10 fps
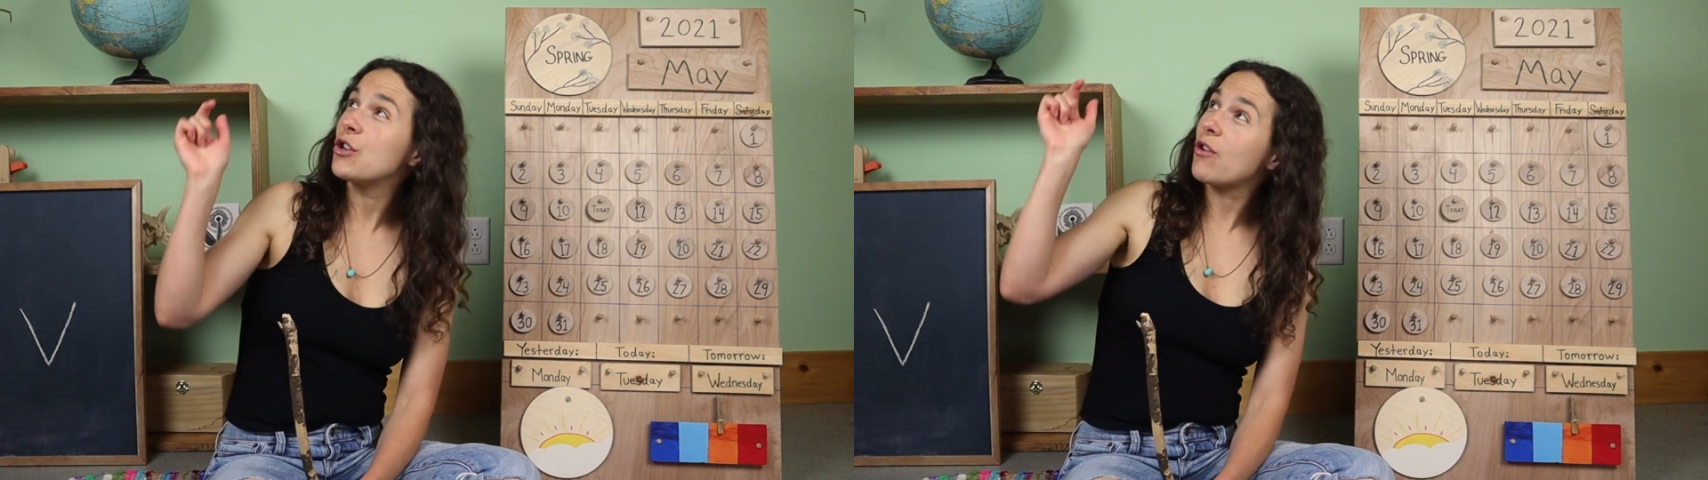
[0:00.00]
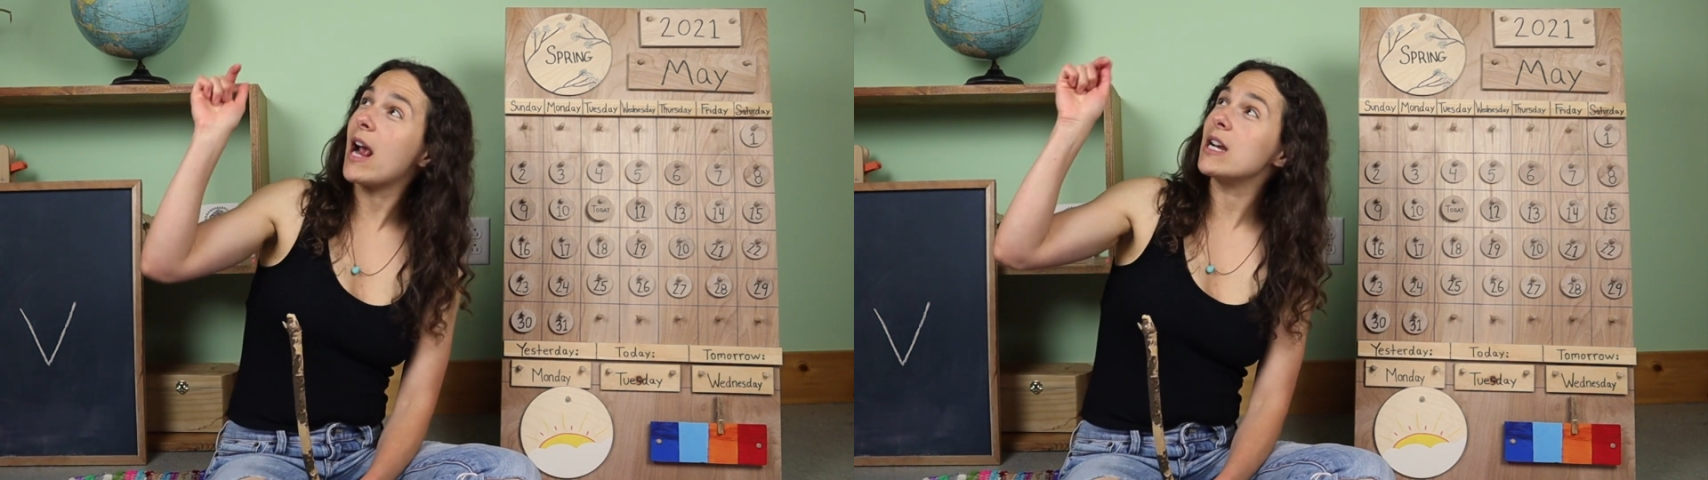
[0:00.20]

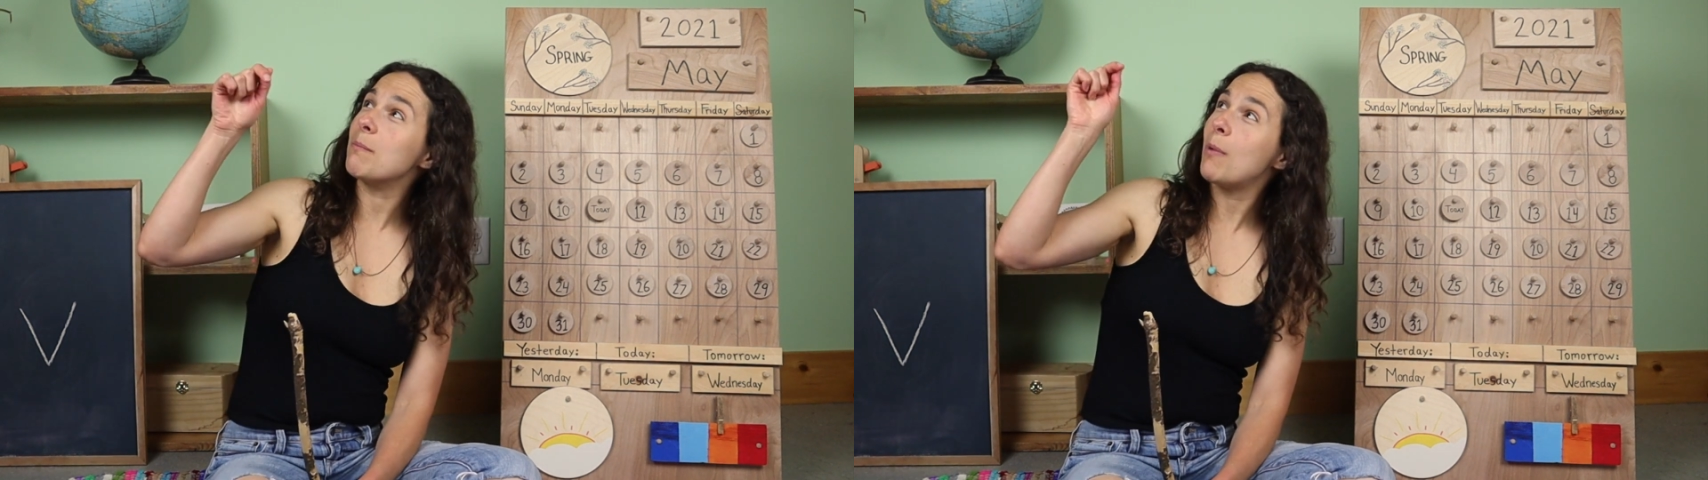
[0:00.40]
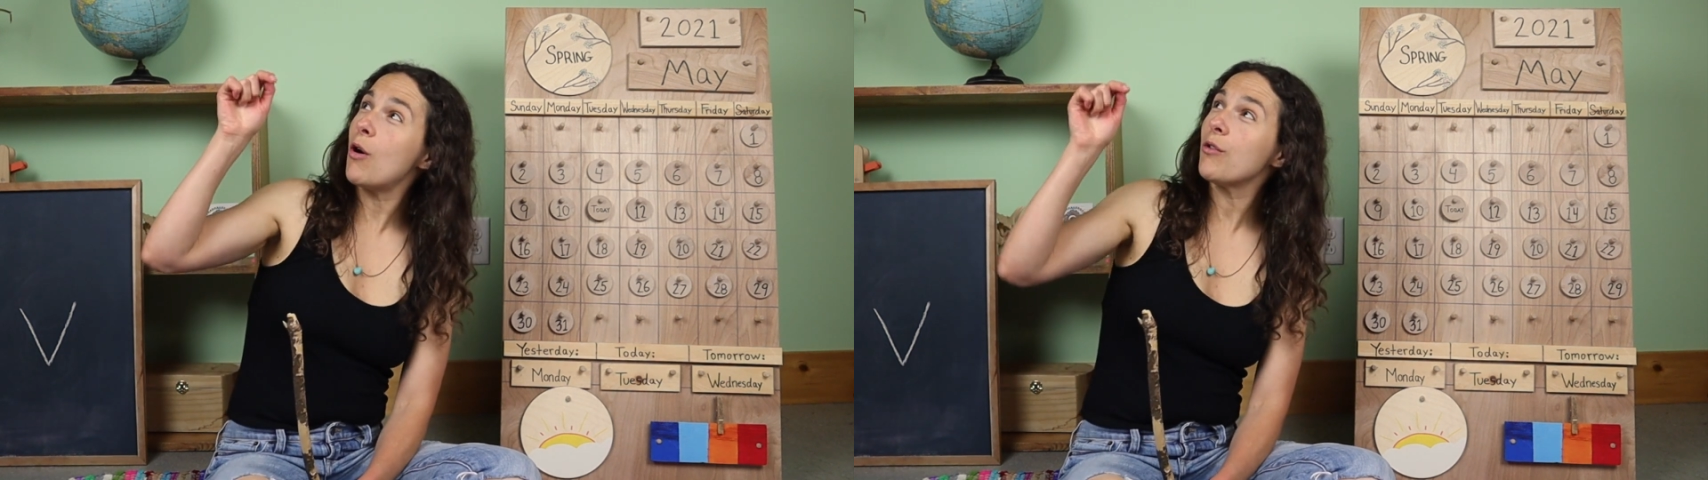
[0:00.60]
trying to
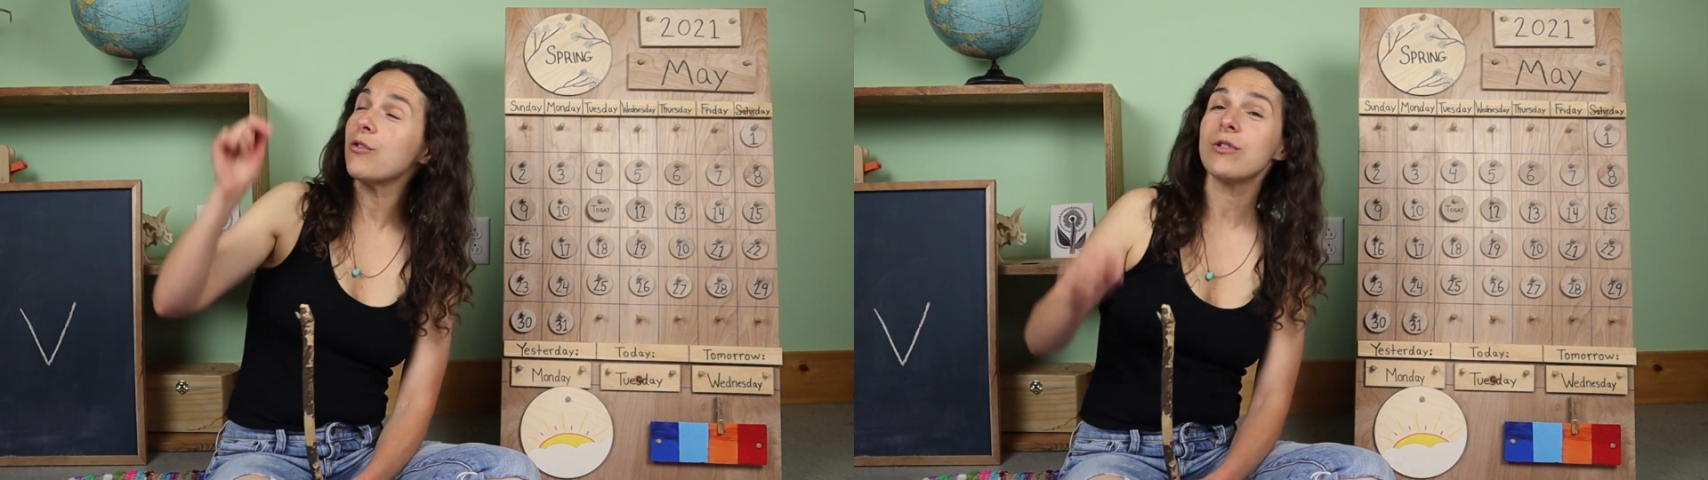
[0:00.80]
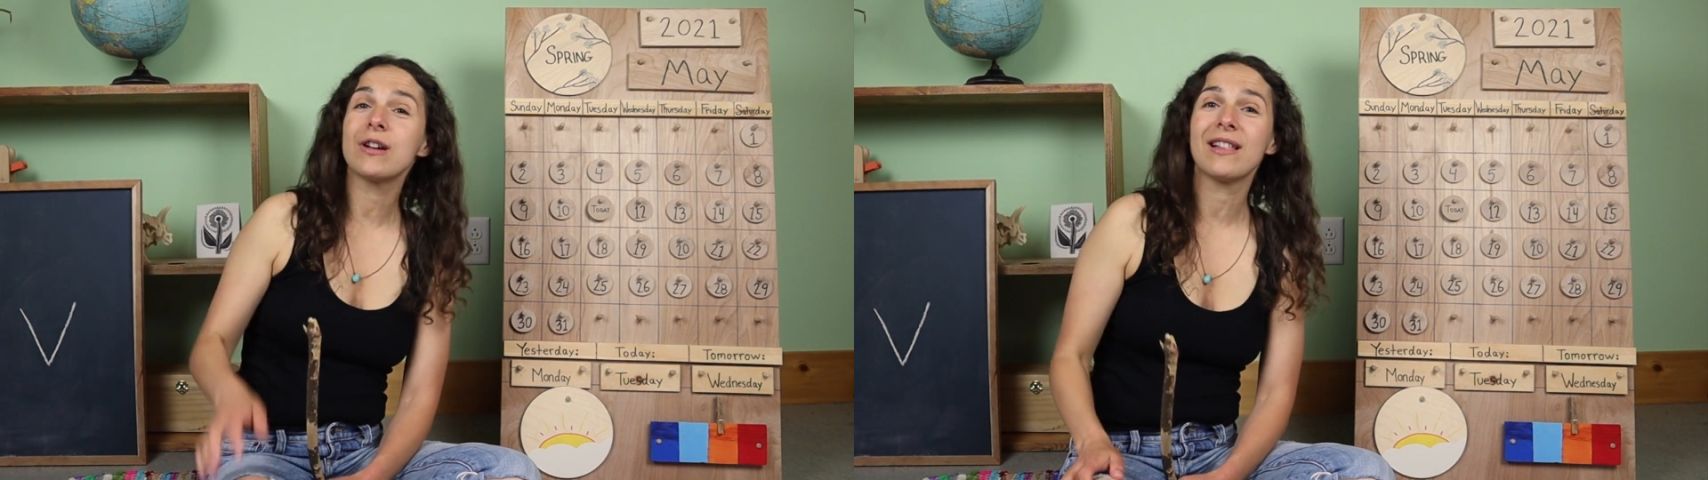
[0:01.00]
poke
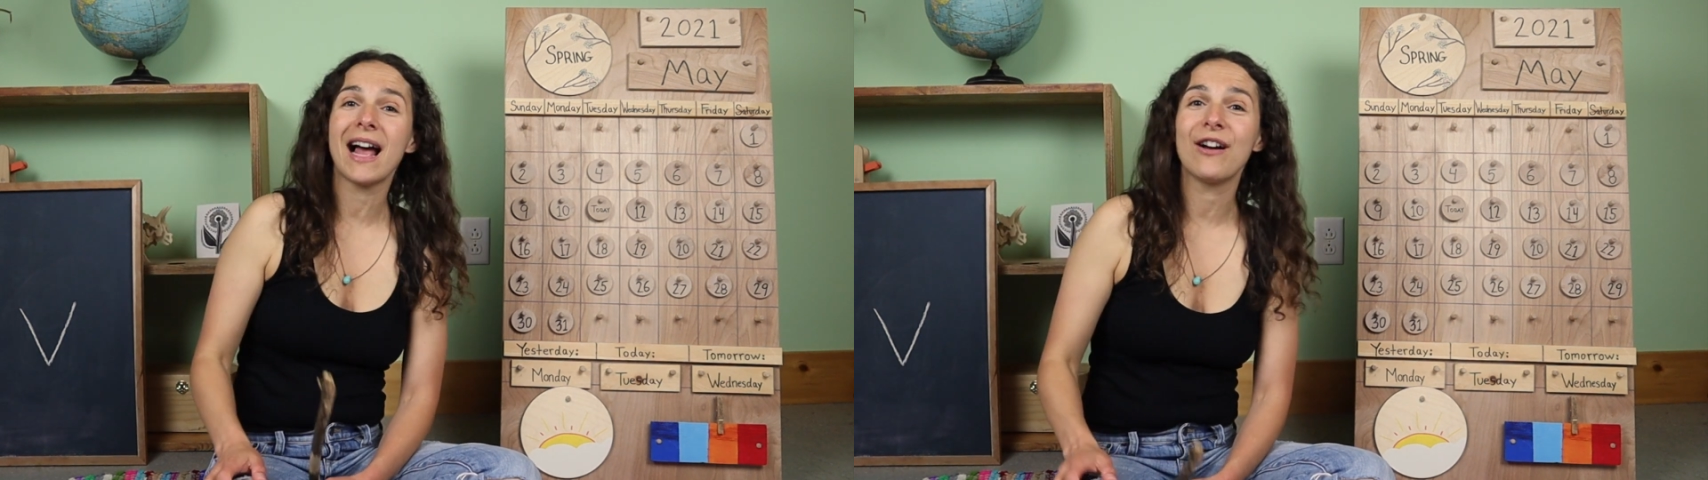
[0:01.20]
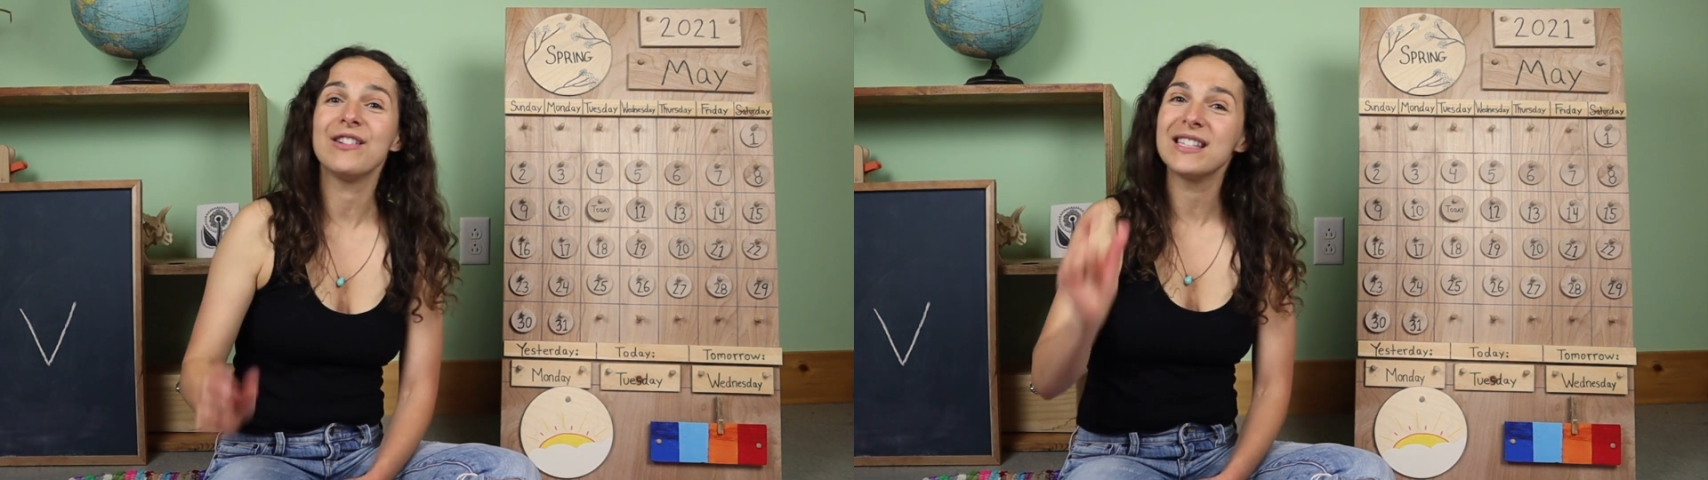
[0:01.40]
through the
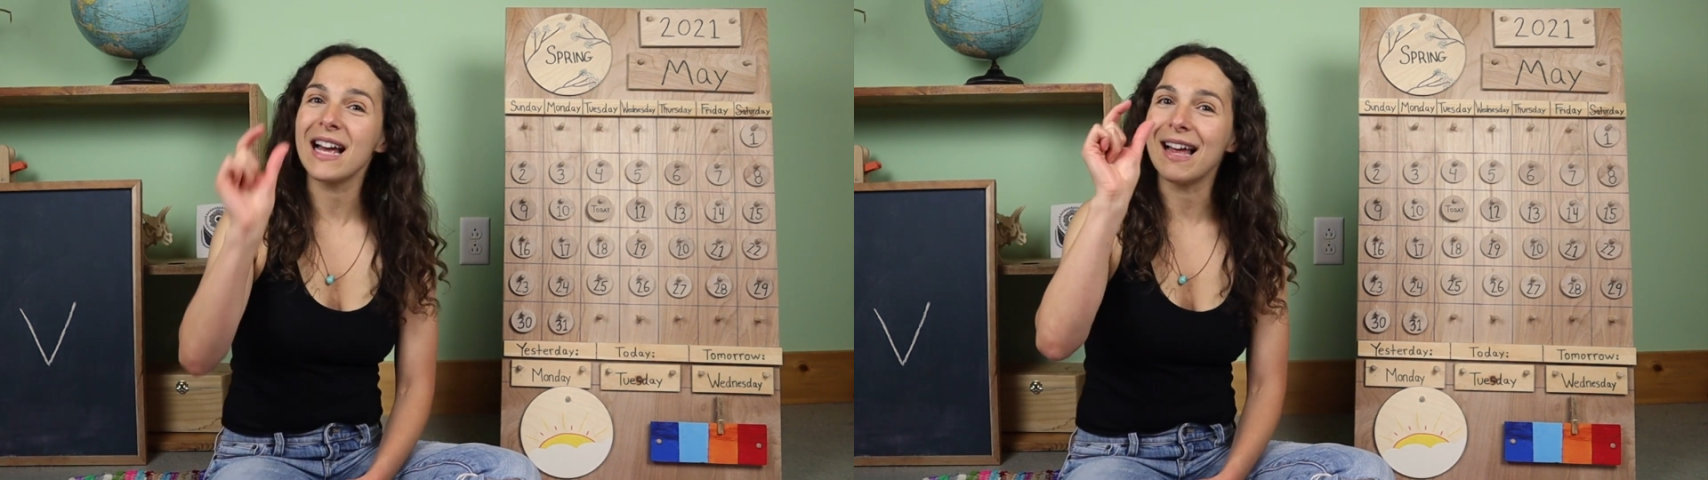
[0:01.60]
clouds